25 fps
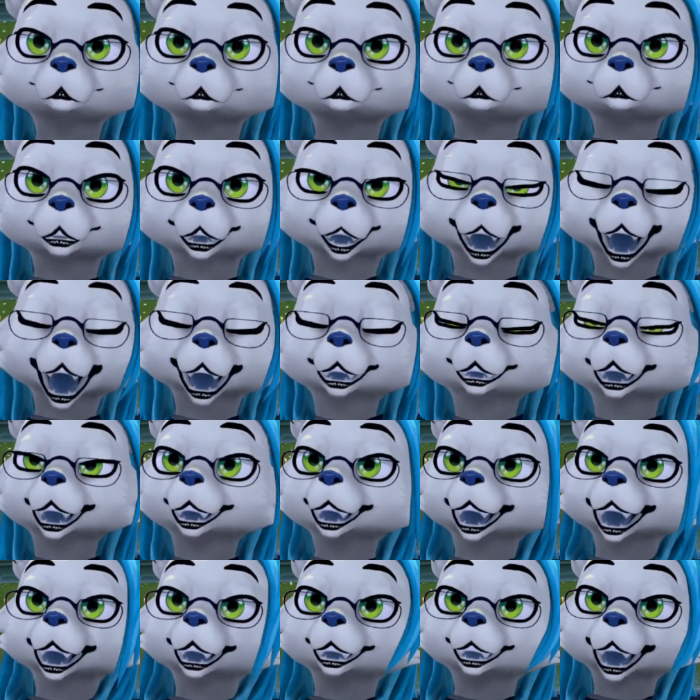waifu
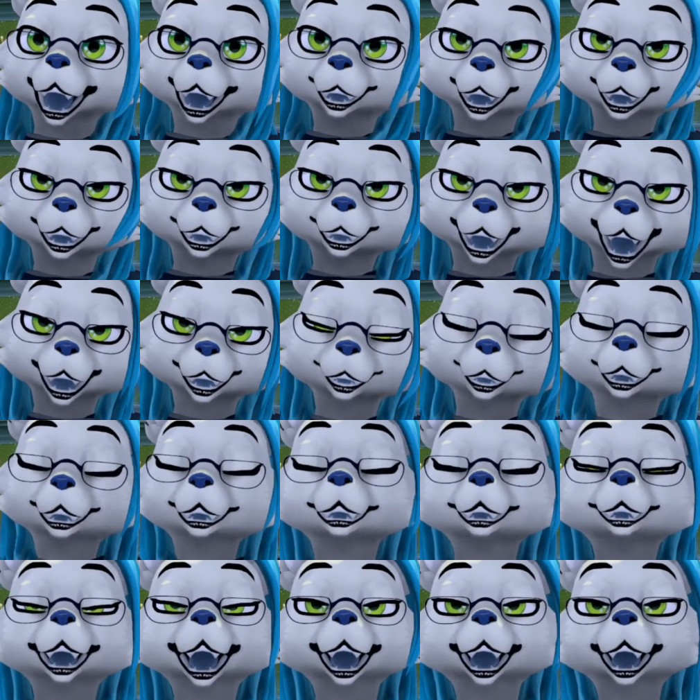Camarilla are they
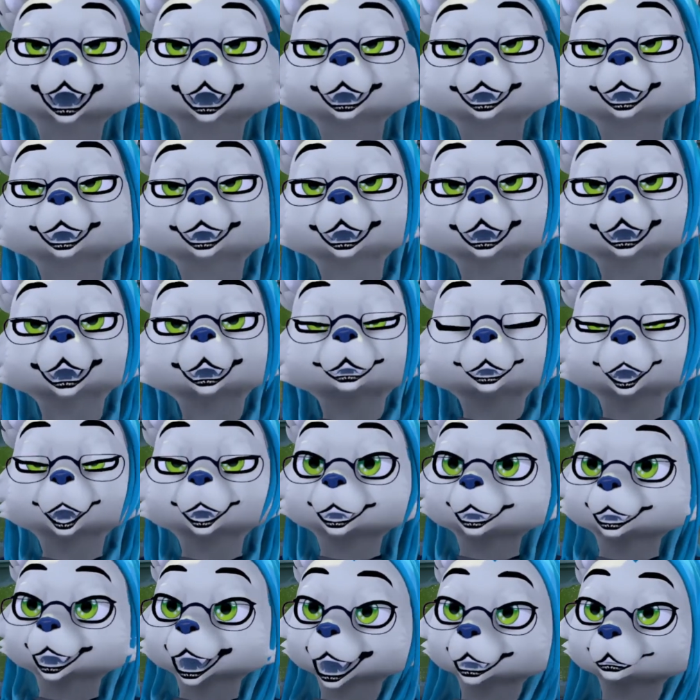like the
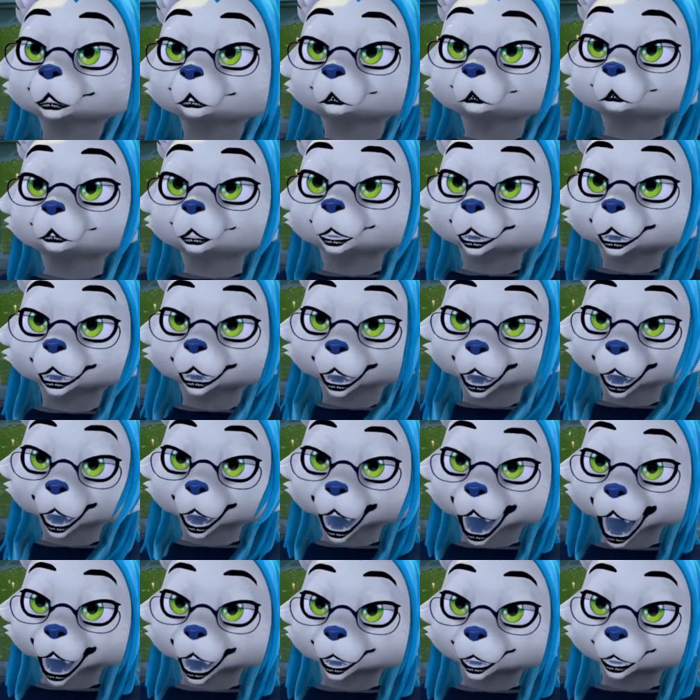default for
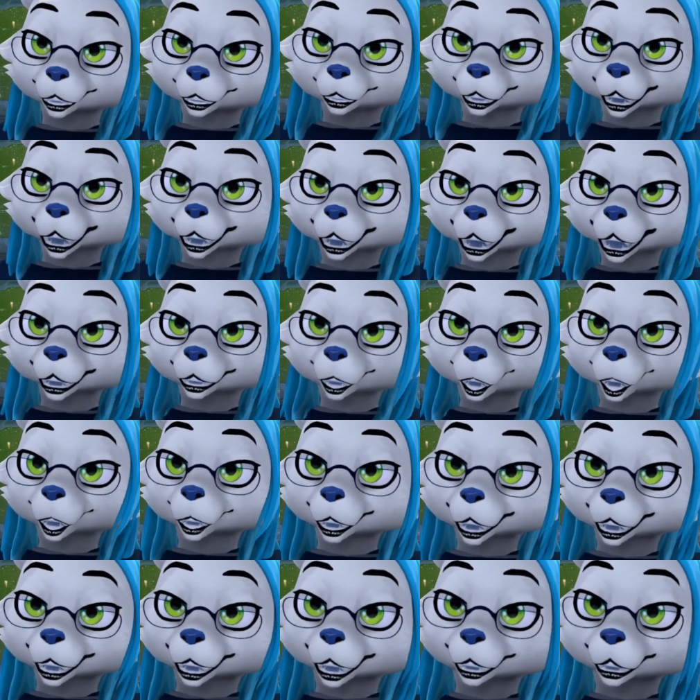vampires in this
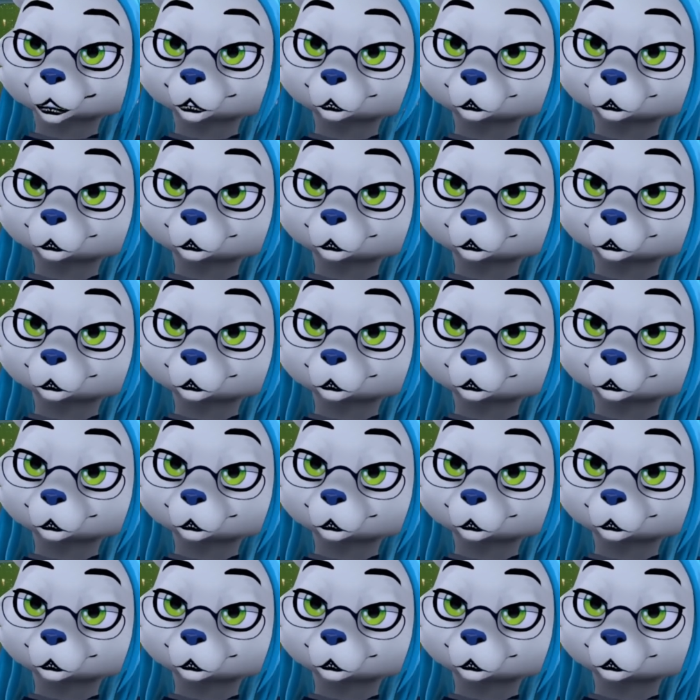world